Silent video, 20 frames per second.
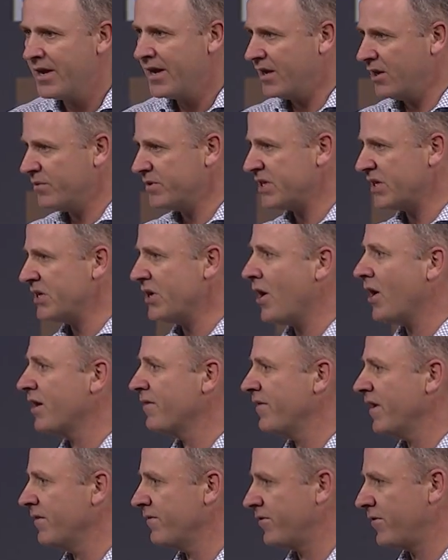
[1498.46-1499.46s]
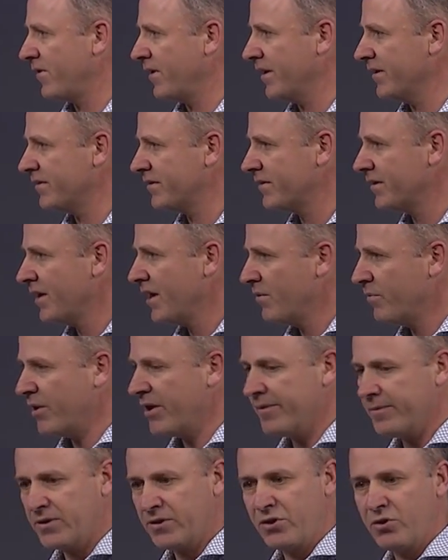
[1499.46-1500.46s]
and it was a non-event for us. We were
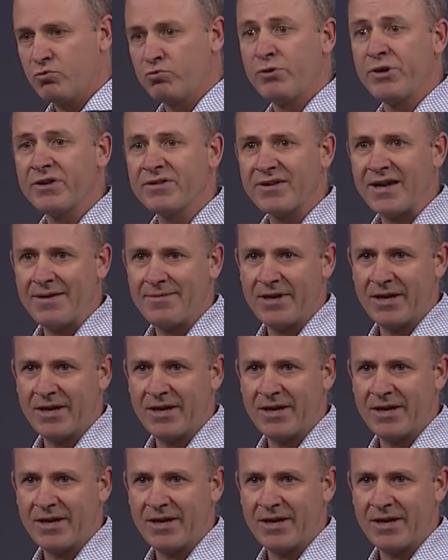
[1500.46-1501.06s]
able to do real-time